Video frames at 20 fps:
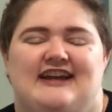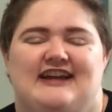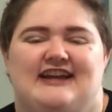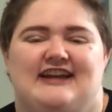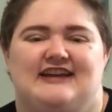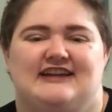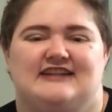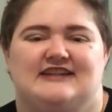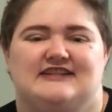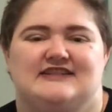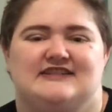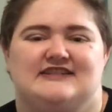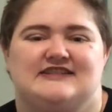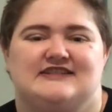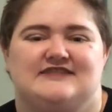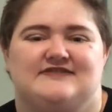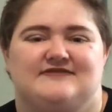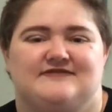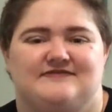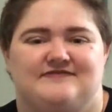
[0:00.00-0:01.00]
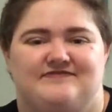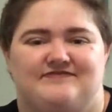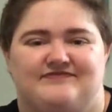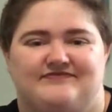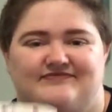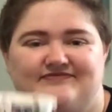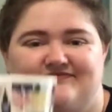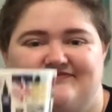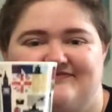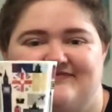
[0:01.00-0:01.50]
And
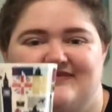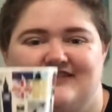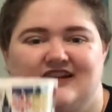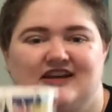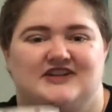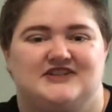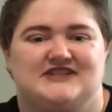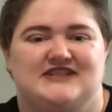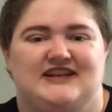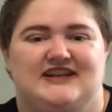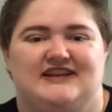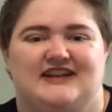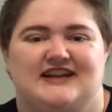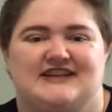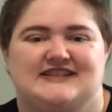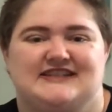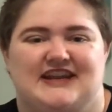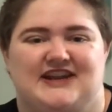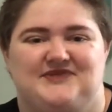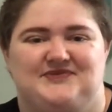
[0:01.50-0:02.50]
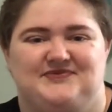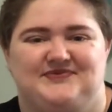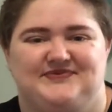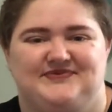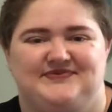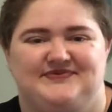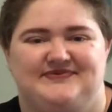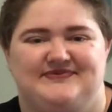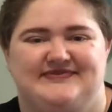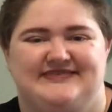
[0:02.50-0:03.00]
I'll see you next
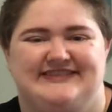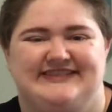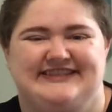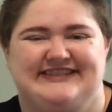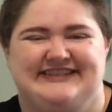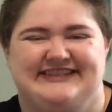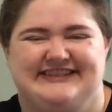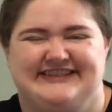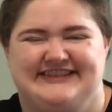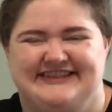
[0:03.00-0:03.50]
time.